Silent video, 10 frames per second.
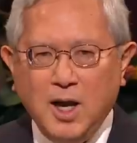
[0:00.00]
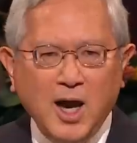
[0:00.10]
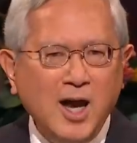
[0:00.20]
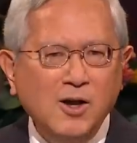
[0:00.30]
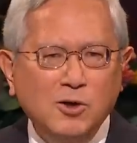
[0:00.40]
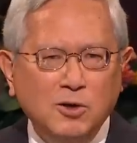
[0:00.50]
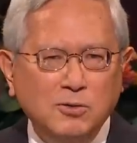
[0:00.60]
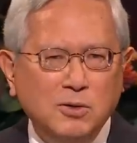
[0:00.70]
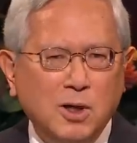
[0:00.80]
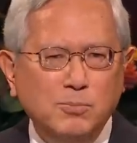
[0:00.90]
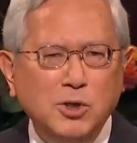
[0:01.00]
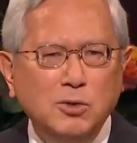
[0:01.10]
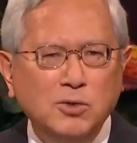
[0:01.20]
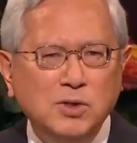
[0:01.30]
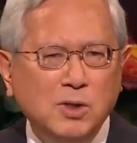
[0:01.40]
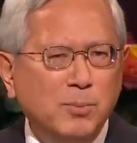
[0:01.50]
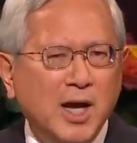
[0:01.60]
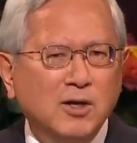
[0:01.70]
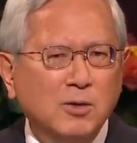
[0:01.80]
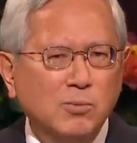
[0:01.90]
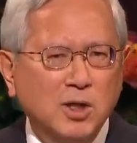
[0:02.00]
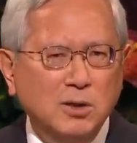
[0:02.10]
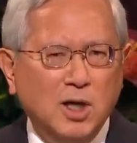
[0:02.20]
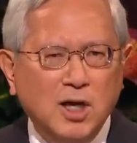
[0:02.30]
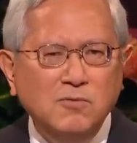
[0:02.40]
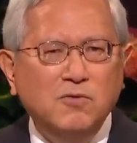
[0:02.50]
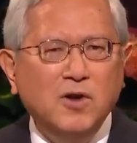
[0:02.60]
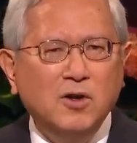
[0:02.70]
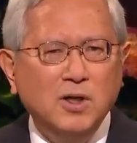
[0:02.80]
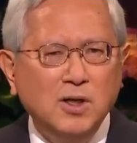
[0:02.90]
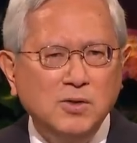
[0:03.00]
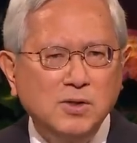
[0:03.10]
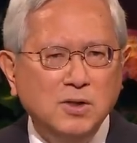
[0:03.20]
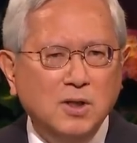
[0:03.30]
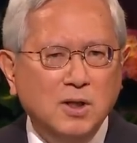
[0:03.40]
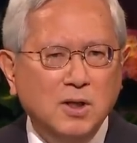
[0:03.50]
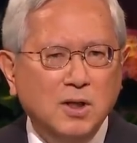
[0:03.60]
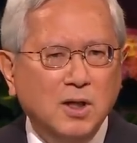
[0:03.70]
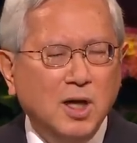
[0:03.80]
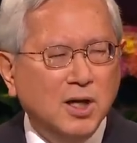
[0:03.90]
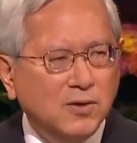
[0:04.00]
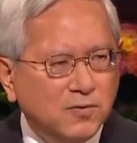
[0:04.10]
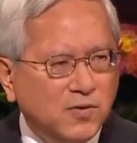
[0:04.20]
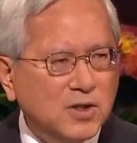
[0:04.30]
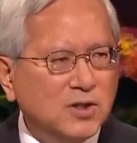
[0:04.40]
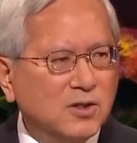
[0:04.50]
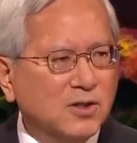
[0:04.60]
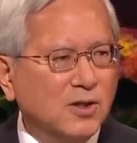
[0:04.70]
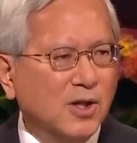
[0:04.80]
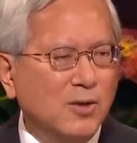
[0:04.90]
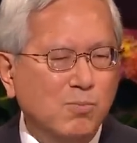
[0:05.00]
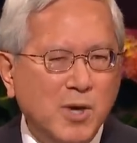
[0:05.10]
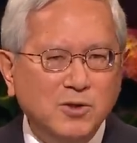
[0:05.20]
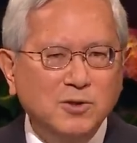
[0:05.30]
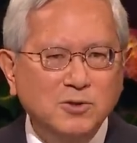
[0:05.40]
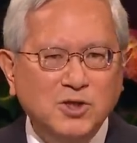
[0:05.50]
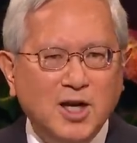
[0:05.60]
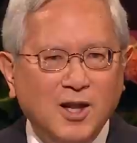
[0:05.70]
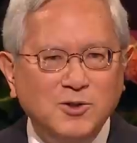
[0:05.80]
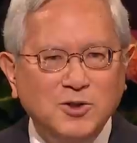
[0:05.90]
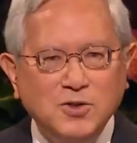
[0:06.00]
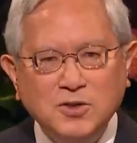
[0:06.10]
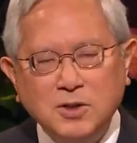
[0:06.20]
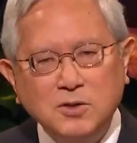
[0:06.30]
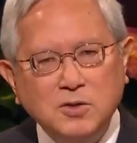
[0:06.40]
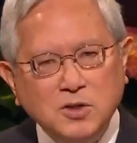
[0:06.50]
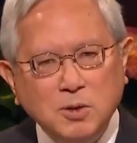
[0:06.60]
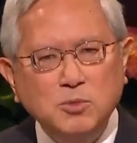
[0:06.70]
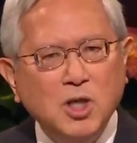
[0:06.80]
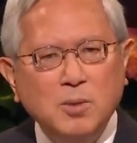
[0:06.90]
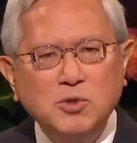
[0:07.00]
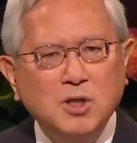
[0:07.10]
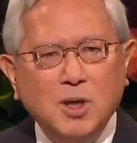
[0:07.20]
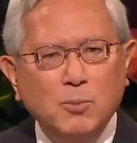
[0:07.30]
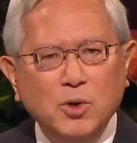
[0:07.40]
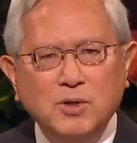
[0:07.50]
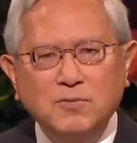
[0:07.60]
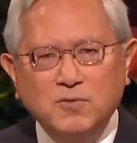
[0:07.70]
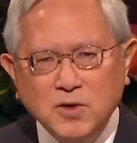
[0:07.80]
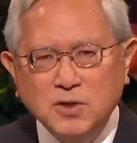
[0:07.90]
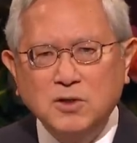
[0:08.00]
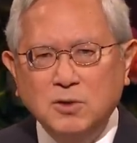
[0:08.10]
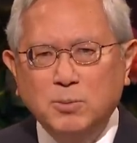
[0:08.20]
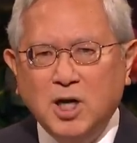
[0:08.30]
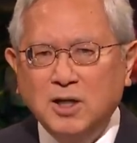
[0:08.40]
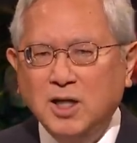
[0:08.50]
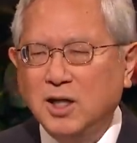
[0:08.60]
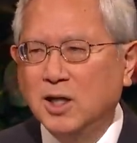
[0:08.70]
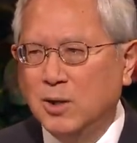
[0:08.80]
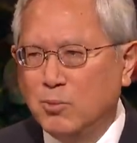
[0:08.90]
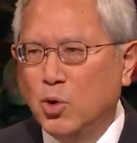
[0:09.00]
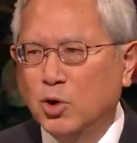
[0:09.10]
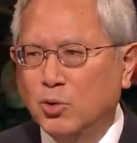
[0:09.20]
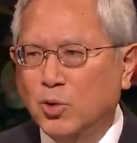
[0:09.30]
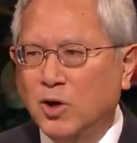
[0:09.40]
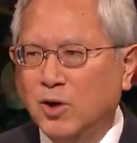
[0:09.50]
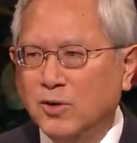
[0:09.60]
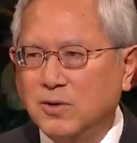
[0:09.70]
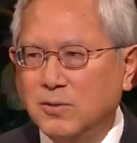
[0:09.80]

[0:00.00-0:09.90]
anger, abuse, abandonment, unfairness, and the physical and mental challenges that sometimes come with a physical body in a mortal world.